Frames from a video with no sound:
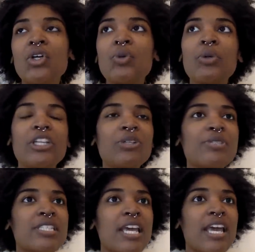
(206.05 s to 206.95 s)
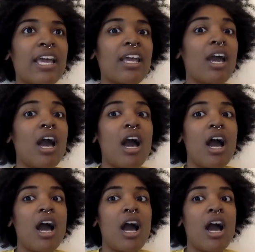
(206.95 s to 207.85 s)
When you say
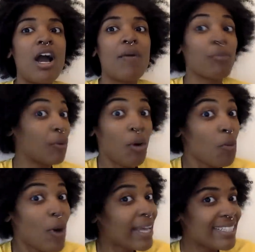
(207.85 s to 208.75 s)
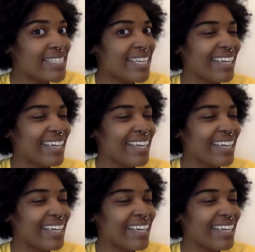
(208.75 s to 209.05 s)
pro white,